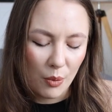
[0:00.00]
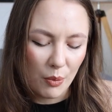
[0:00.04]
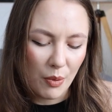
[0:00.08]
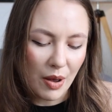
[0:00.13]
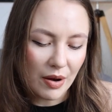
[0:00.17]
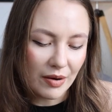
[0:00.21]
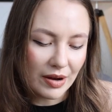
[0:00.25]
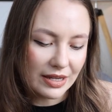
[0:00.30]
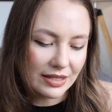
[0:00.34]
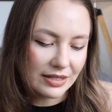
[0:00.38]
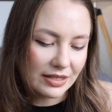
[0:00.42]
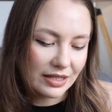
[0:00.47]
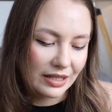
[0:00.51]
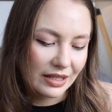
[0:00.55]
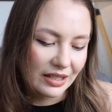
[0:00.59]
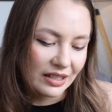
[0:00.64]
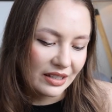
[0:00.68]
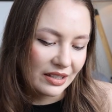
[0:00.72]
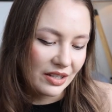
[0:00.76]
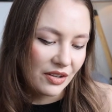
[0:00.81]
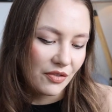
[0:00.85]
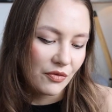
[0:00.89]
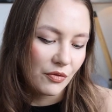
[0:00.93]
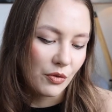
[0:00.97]
wear it
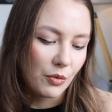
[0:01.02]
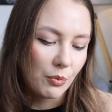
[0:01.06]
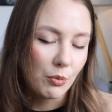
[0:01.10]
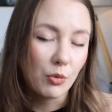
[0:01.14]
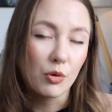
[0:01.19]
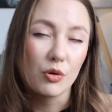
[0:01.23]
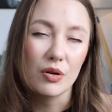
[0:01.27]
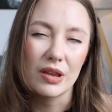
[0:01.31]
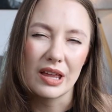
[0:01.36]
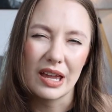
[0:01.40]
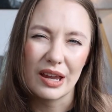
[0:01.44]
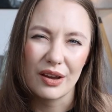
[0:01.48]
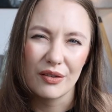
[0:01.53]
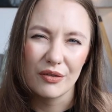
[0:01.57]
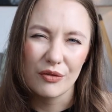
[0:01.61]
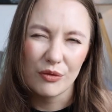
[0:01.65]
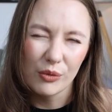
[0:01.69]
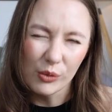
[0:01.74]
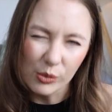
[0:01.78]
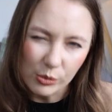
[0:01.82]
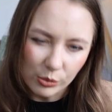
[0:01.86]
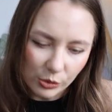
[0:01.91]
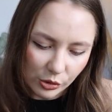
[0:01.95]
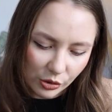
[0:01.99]
for more like
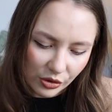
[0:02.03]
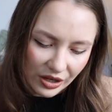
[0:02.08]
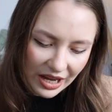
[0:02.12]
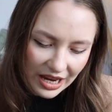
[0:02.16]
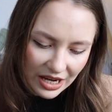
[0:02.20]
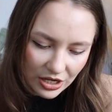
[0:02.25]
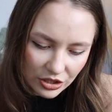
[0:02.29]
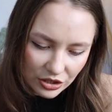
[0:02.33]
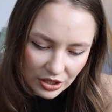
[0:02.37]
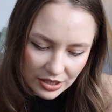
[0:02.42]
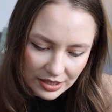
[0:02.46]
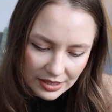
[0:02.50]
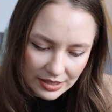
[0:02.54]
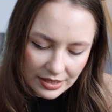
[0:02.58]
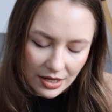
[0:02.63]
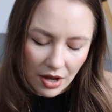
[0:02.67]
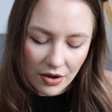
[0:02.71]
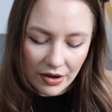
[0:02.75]
formal occasions.